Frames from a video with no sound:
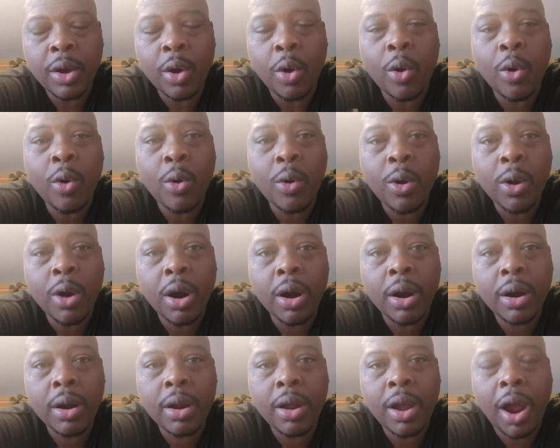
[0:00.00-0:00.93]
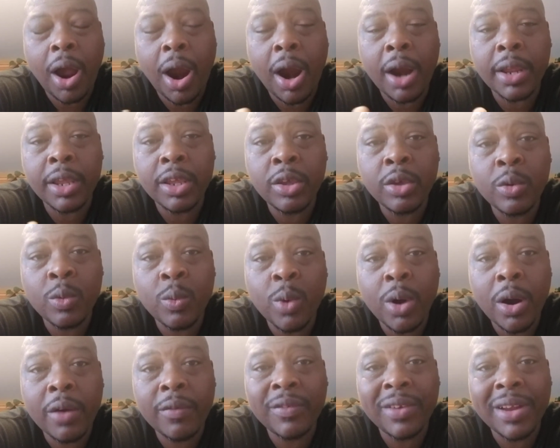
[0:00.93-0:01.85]
or are you
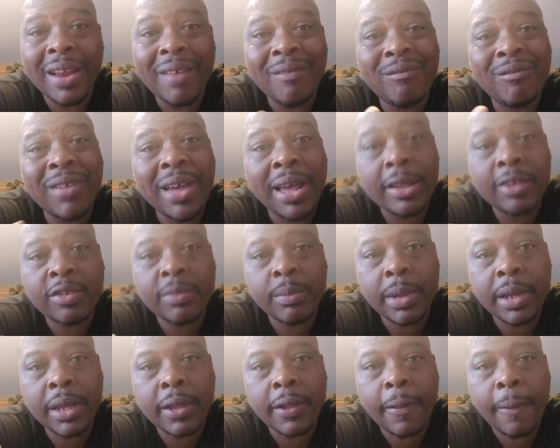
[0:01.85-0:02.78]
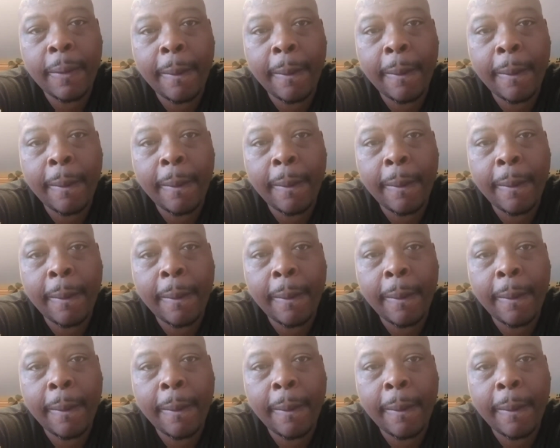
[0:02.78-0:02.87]
worth the investment